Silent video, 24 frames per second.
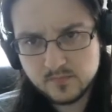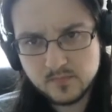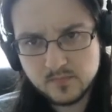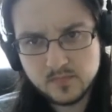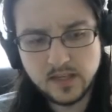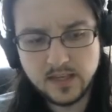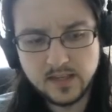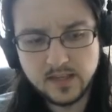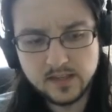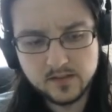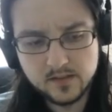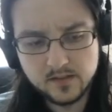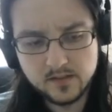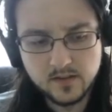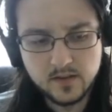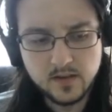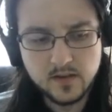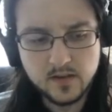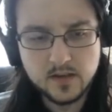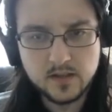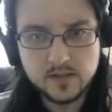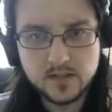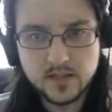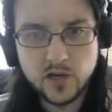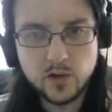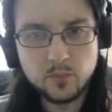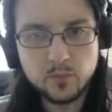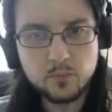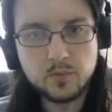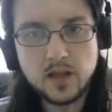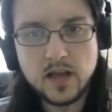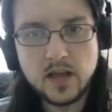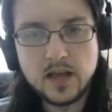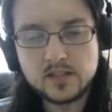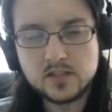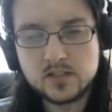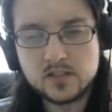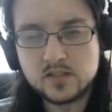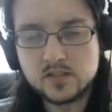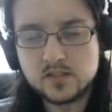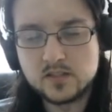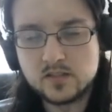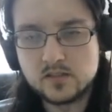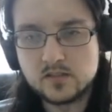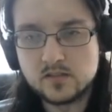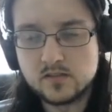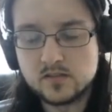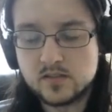And now
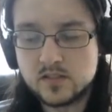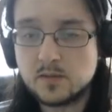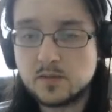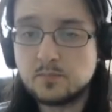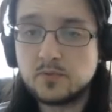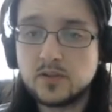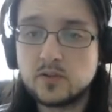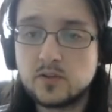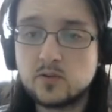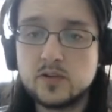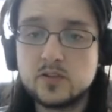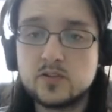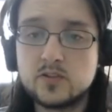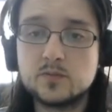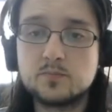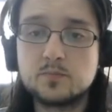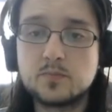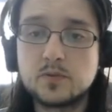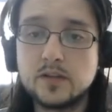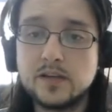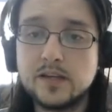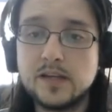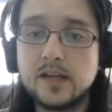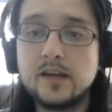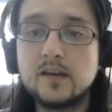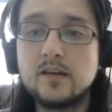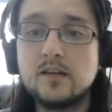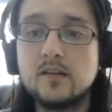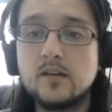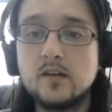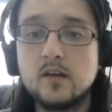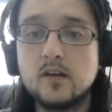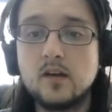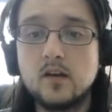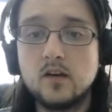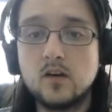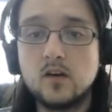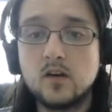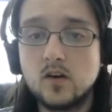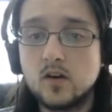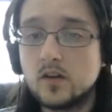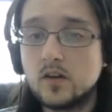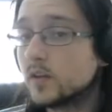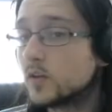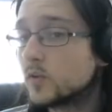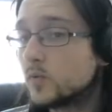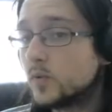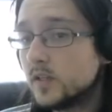black's simply going to play
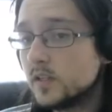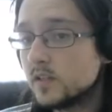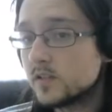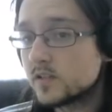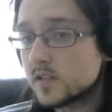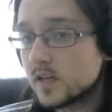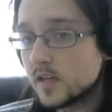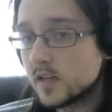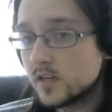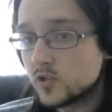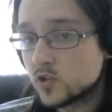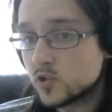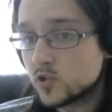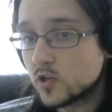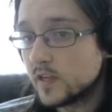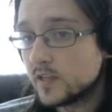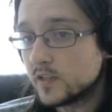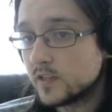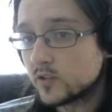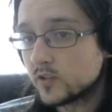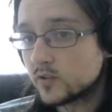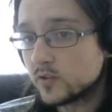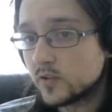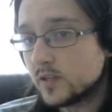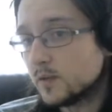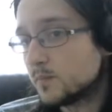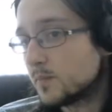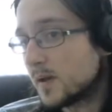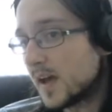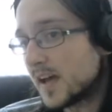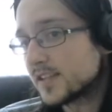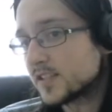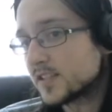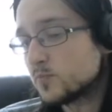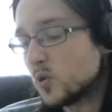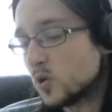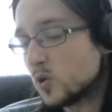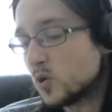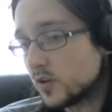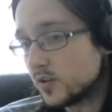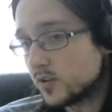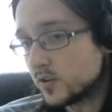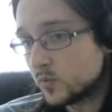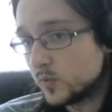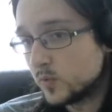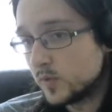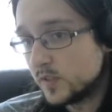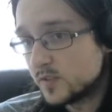on the queen side, try and create a pass pawn on
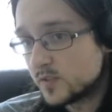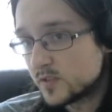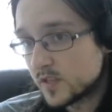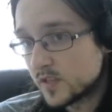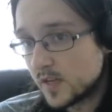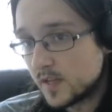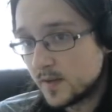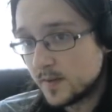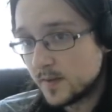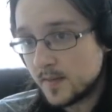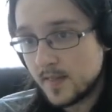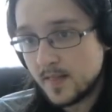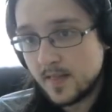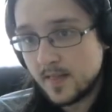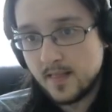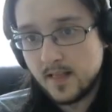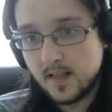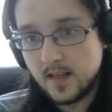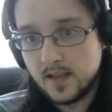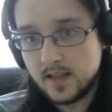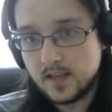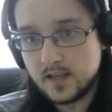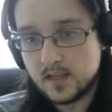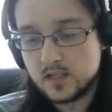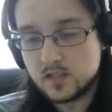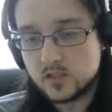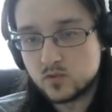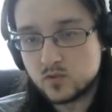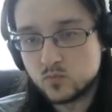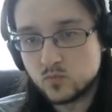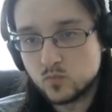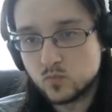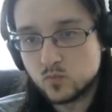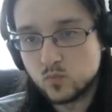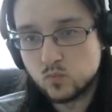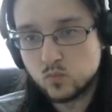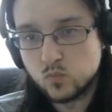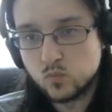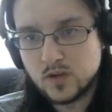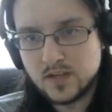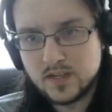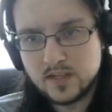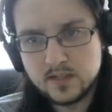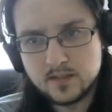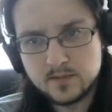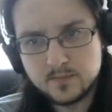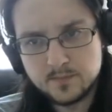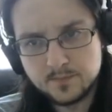the queen side, and
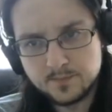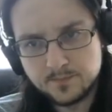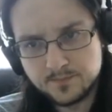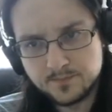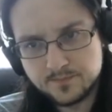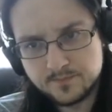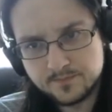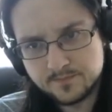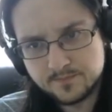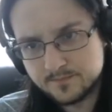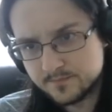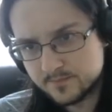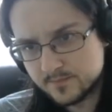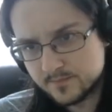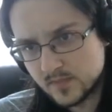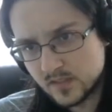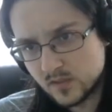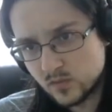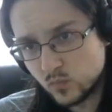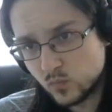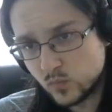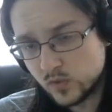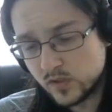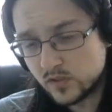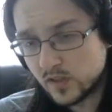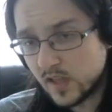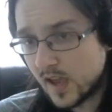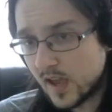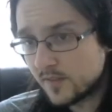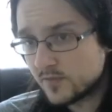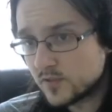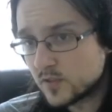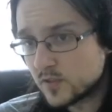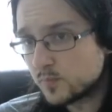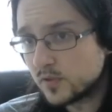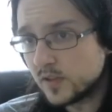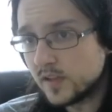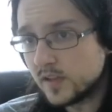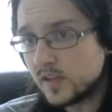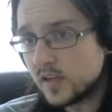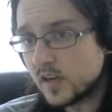white will have to play